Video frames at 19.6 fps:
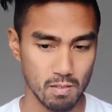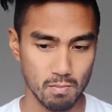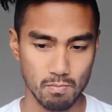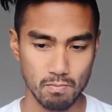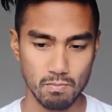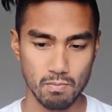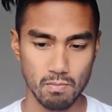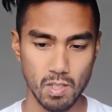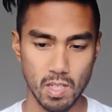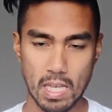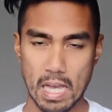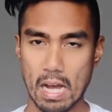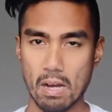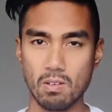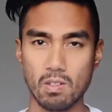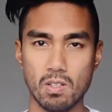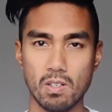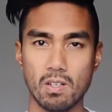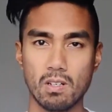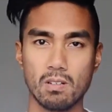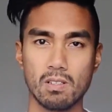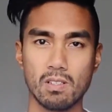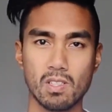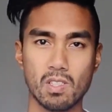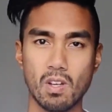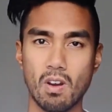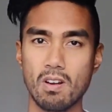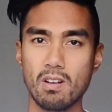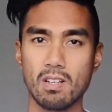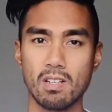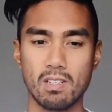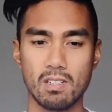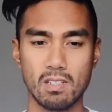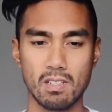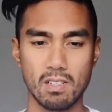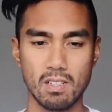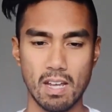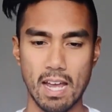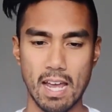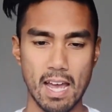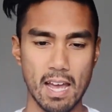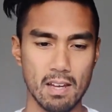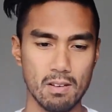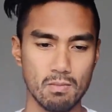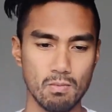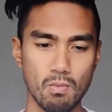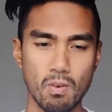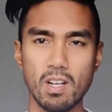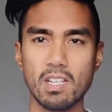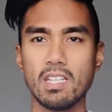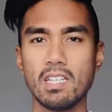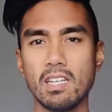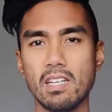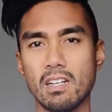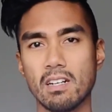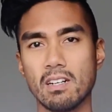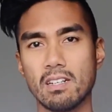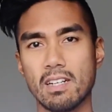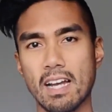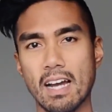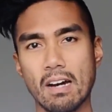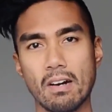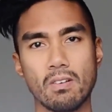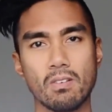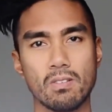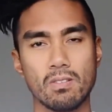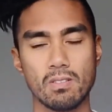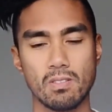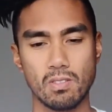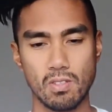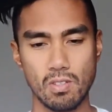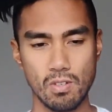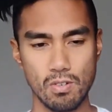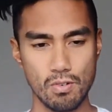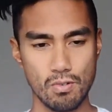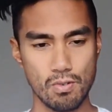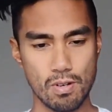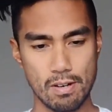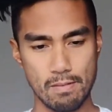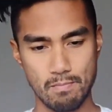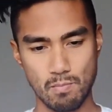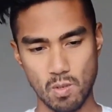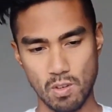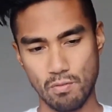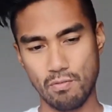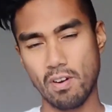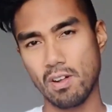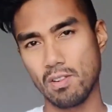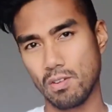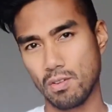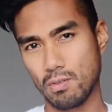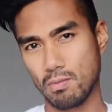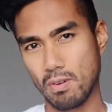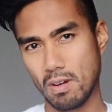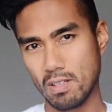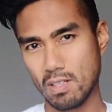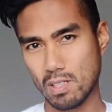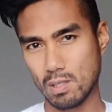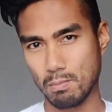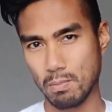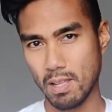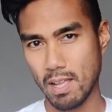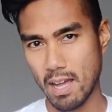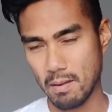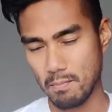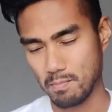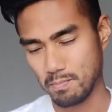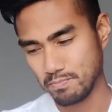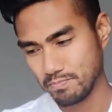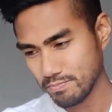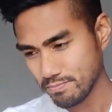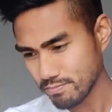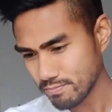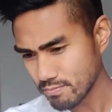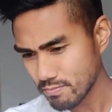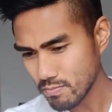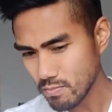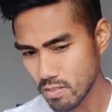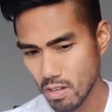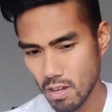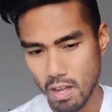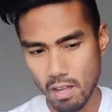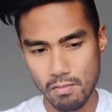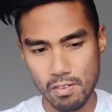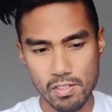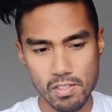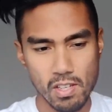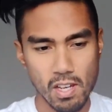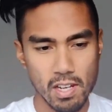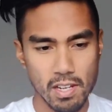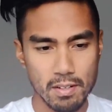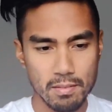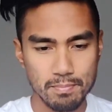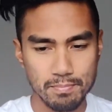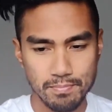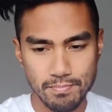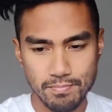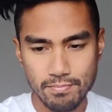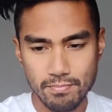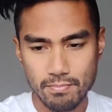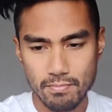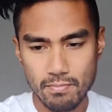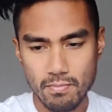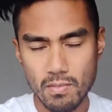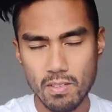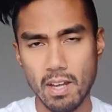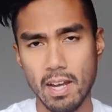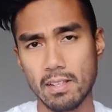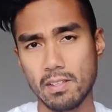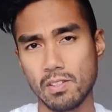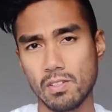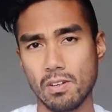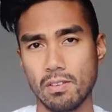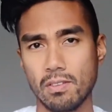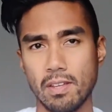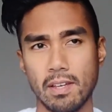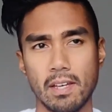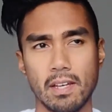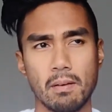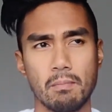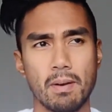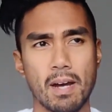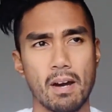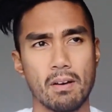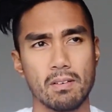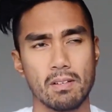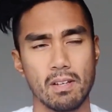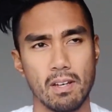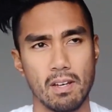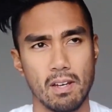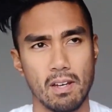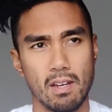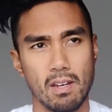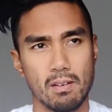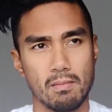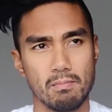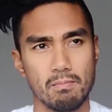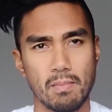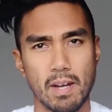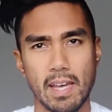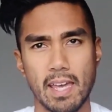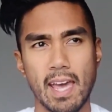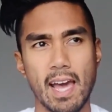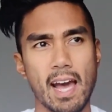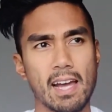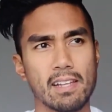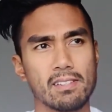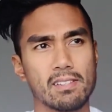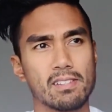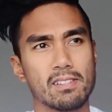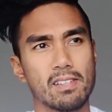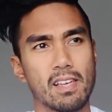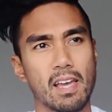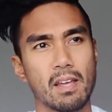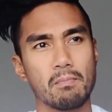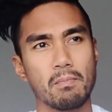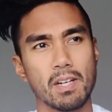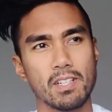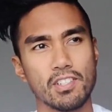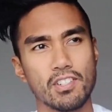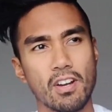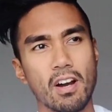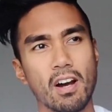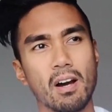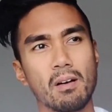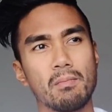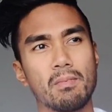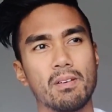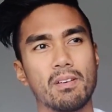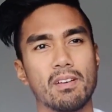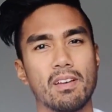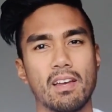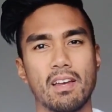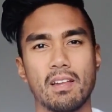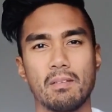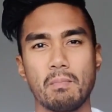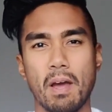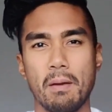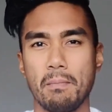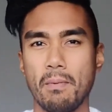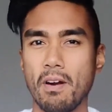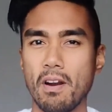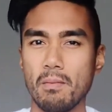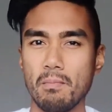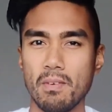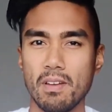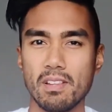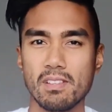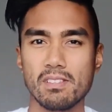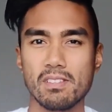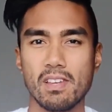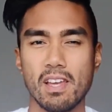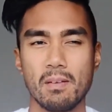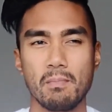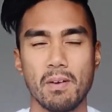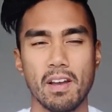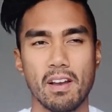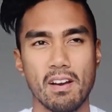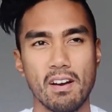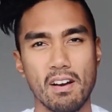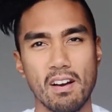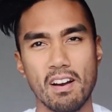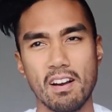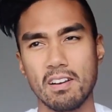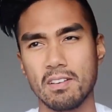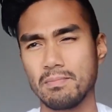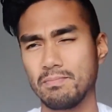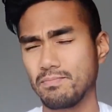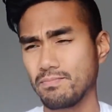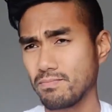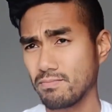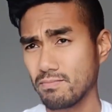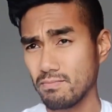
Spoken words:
it. The counter started. I had 1 year now to follow through on this plan. All of a sudden, I had to start thinking about my cats and my job and my apartment and my car,